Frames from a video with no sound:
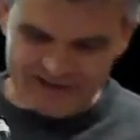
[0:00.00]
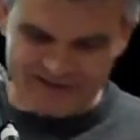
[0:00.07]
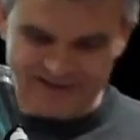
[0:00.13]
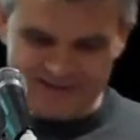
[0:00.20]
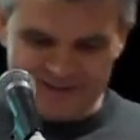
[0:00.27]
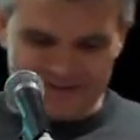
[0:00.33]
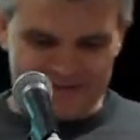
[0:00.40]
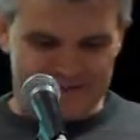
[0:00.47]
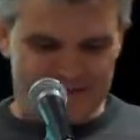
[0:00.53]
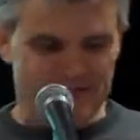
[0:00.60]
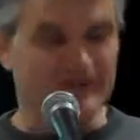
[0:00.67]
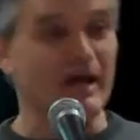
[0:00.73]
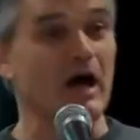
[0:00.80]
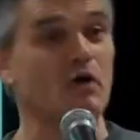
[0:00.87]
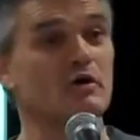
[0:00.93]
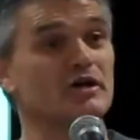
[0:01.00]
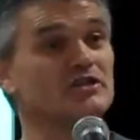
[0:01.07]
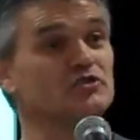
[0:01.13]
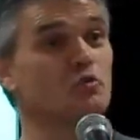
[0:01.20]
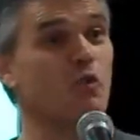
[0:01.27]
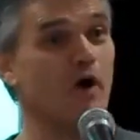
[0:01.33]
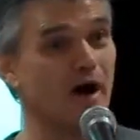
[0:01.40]
And now
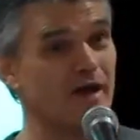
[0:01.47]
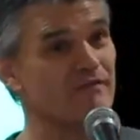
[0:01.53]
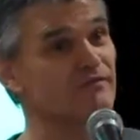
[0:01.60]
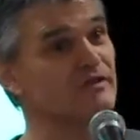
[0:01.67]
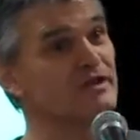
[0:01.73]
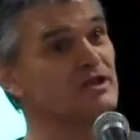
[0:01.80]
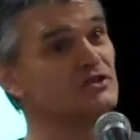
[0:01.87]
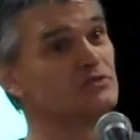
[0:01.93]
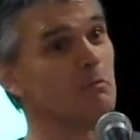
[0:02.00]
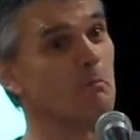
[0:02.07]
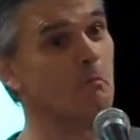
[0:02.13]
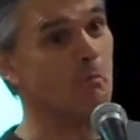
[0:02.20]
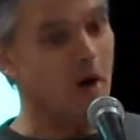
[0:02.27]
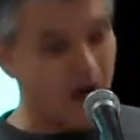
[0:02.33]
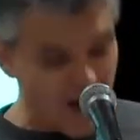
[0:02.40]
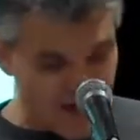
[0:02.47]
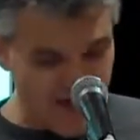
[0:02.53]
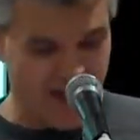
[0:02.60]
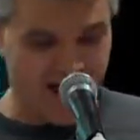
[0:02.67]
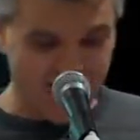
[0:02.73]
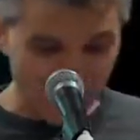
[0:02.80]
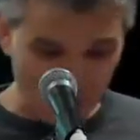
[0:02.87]
his wife needs my
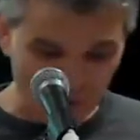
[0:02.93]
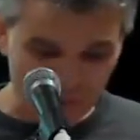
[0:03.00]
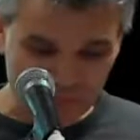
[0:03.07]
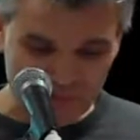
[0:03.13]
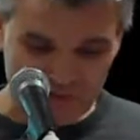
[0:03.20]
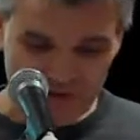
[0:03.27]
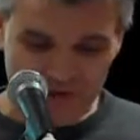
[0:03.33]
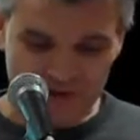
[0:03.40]
help